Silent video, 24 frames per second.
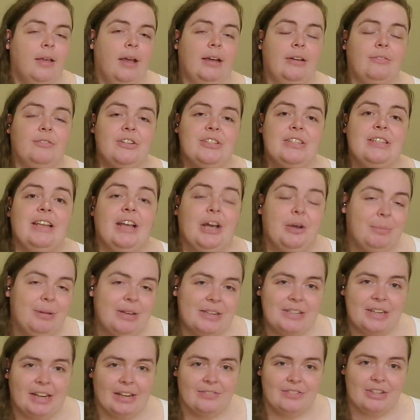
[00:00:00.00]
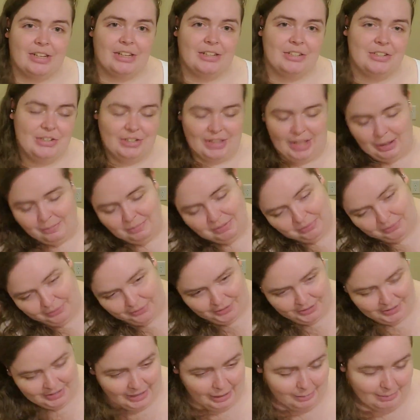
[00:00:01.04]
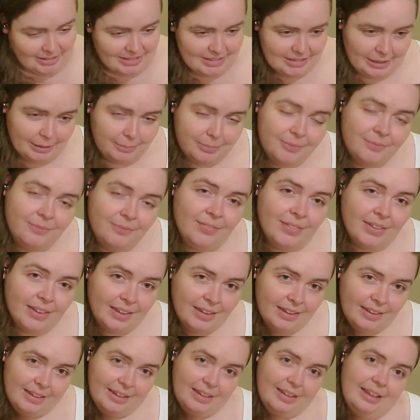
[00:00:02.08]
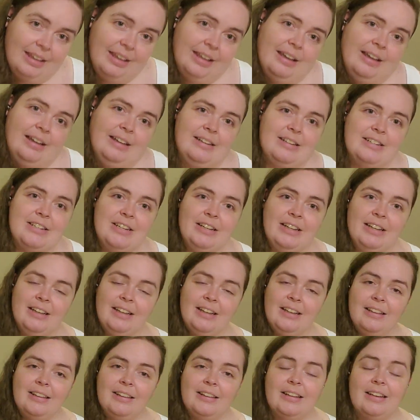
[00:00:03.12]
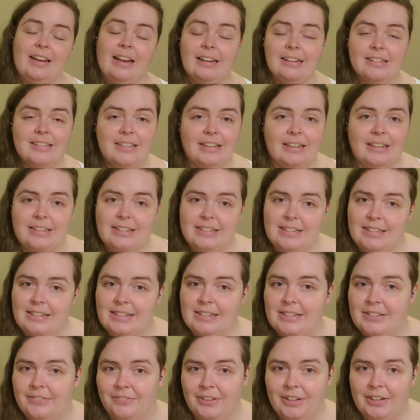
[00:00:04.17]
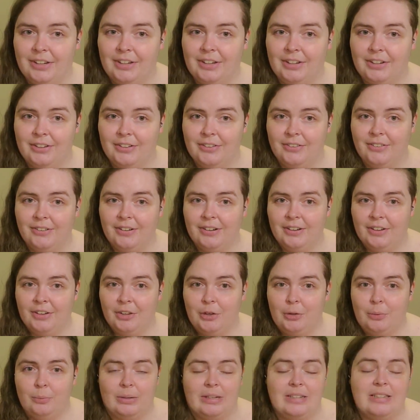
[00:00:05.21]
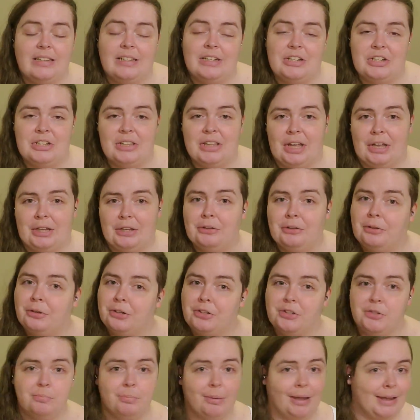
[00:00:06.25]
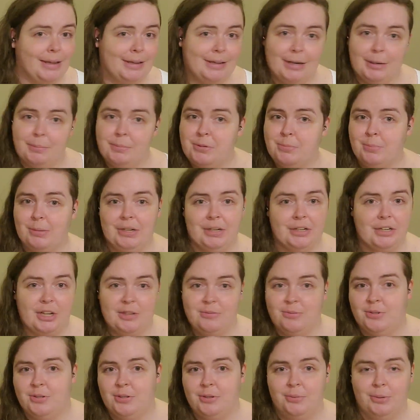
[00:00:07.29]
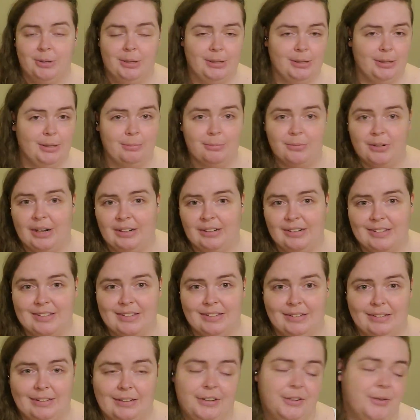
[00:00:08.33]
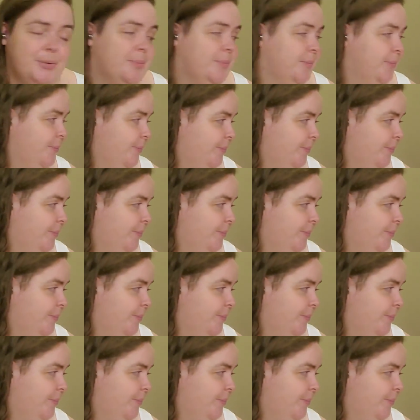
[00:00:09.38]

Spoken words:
And we'll see how many times I can do that before I mess it up. And the nice thing is, since it's a video, once I do that, you can just back it up as many times as you want and practice along.